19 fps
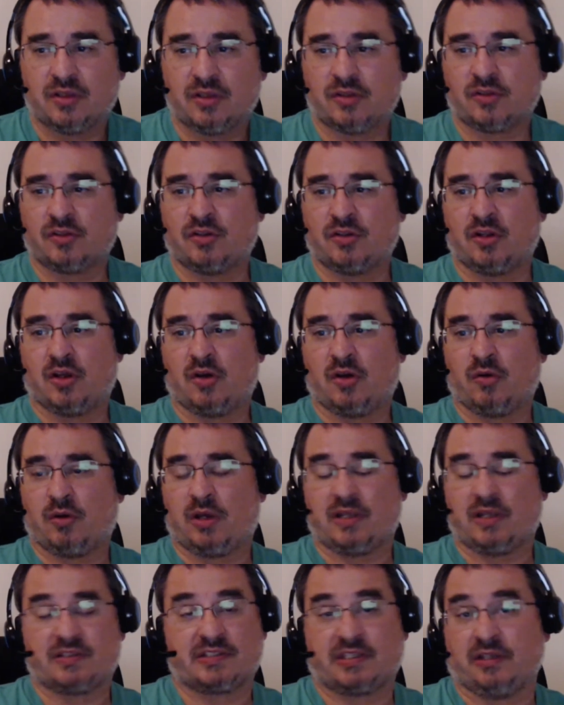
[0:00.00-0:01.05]

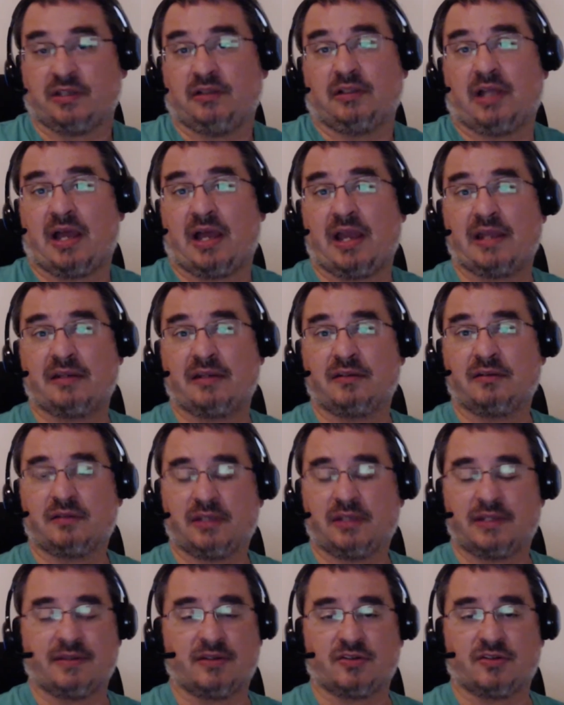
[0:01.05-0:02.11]
a skill line
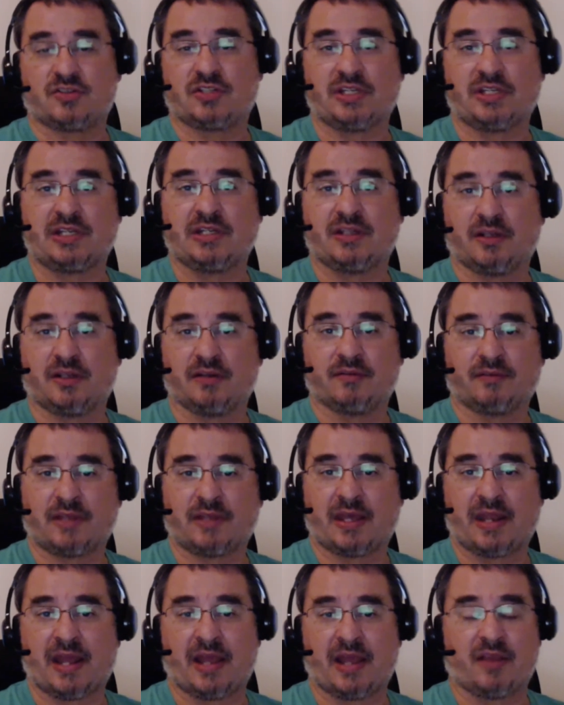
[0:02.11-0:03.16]
in their sheet
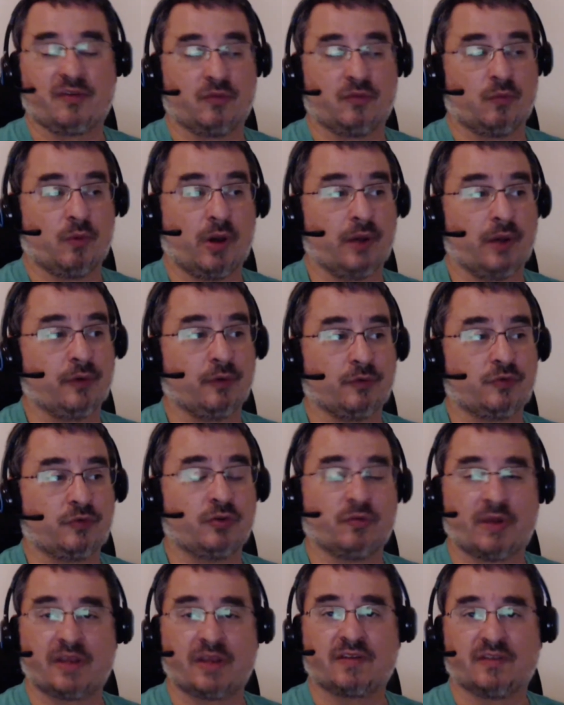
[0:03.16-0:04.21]
that has 1 or 2
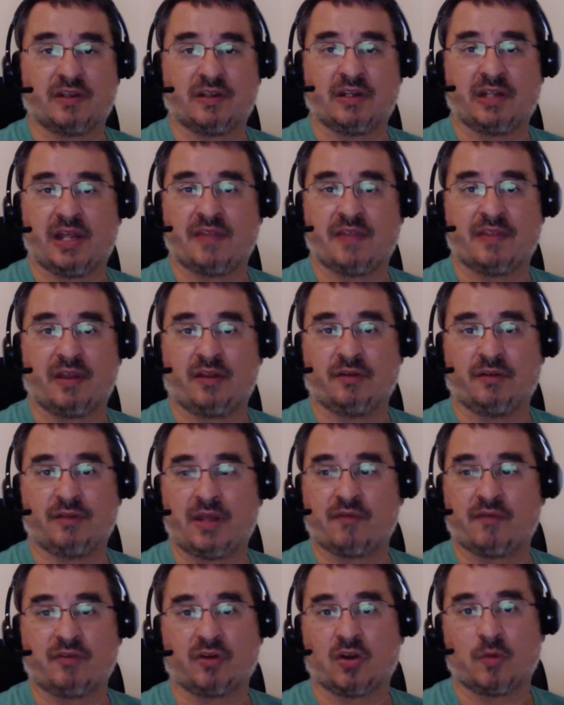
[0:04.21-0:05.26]
ranks in it, and they'll
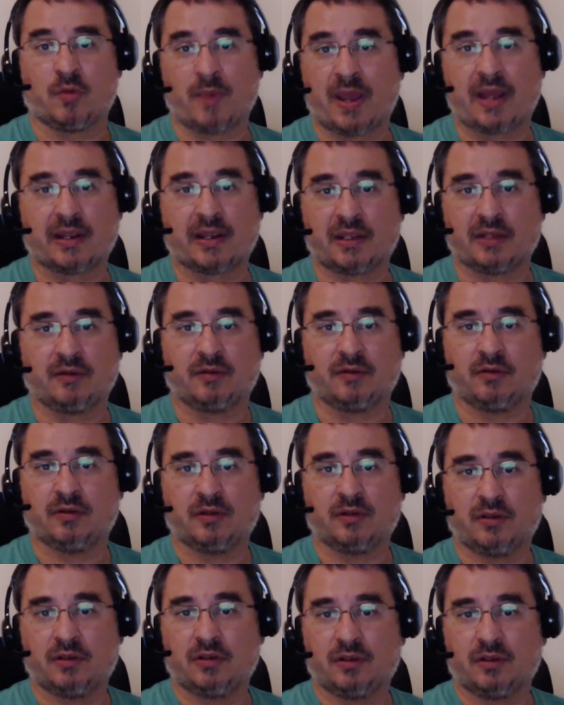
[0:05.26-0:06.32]
never go back and
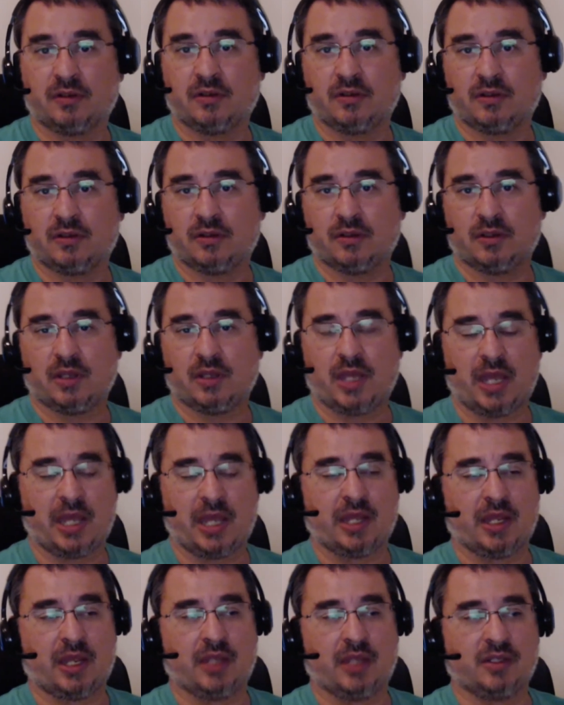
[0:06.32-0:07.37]

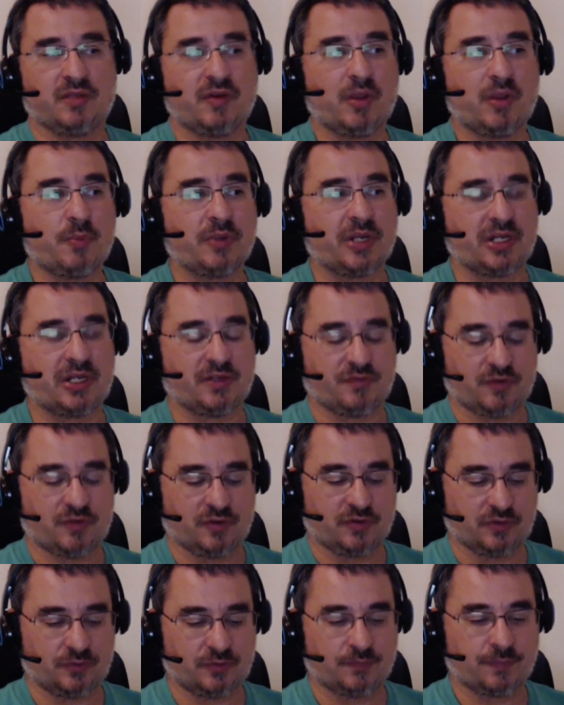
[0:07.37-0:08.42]
develop it any
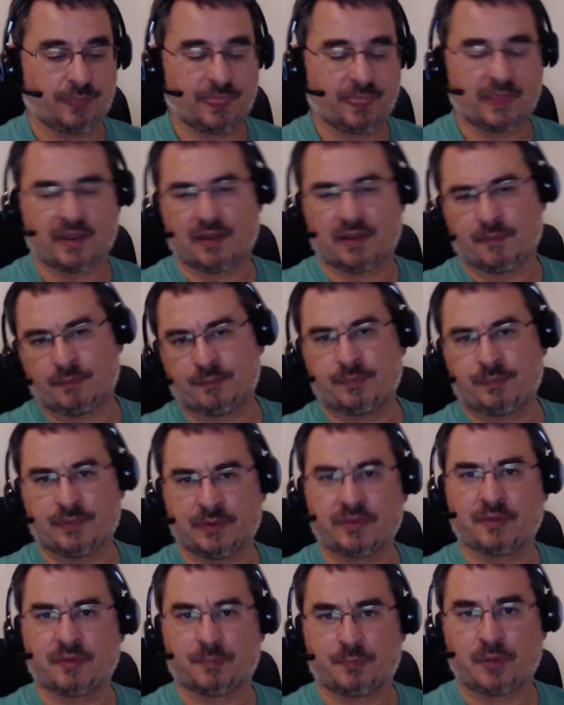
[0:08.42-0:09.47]
further.
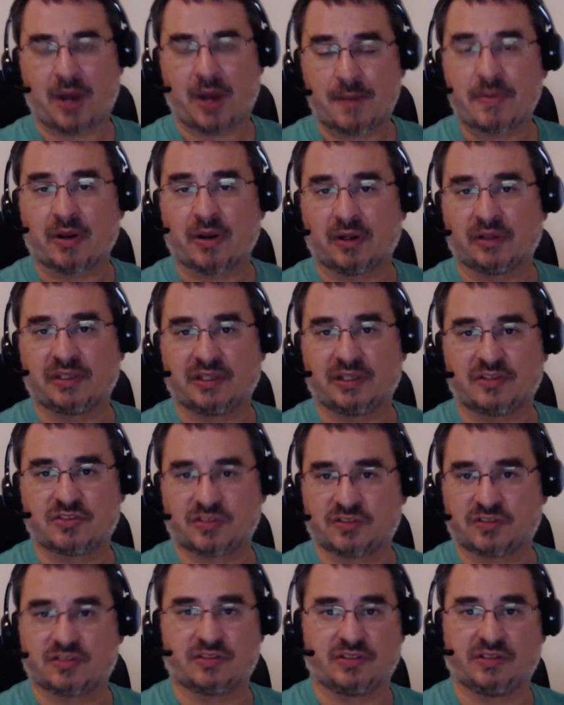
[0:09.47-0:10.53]
But primarily, it's
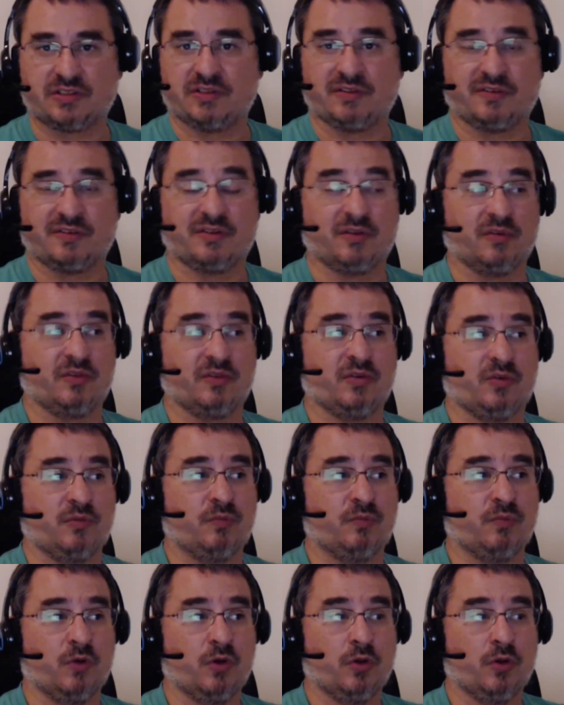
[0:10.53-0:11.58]
just the
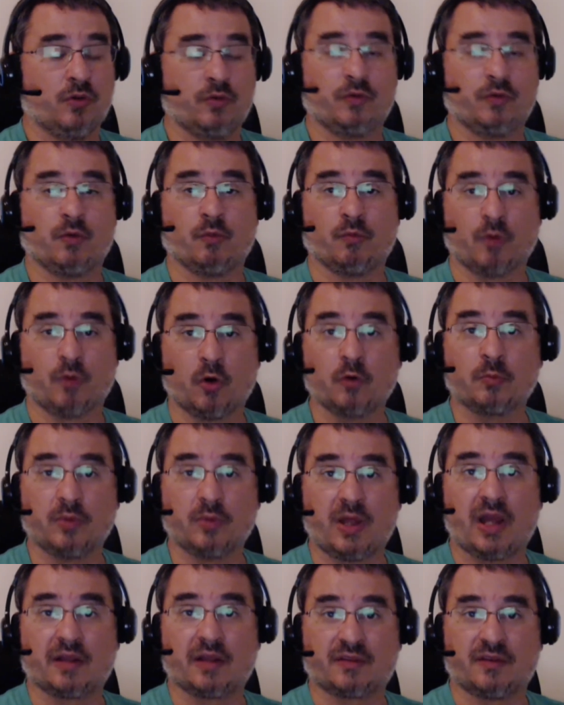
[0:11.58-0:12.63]

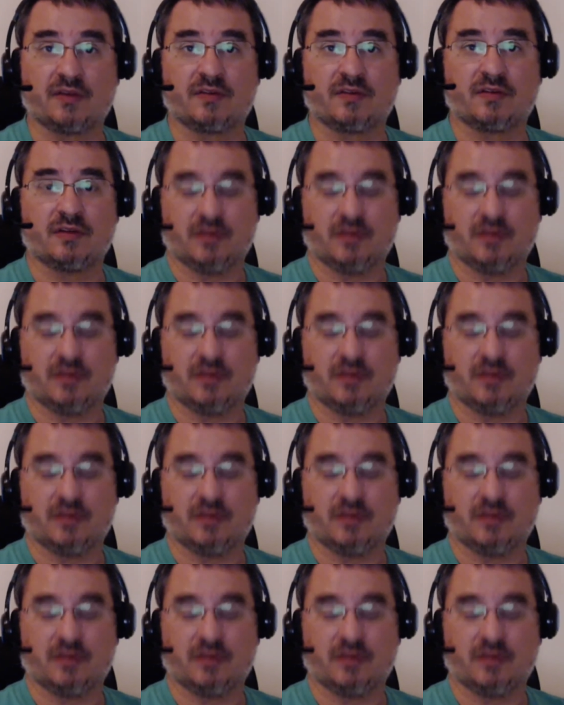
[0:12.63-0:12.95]
roadblock, this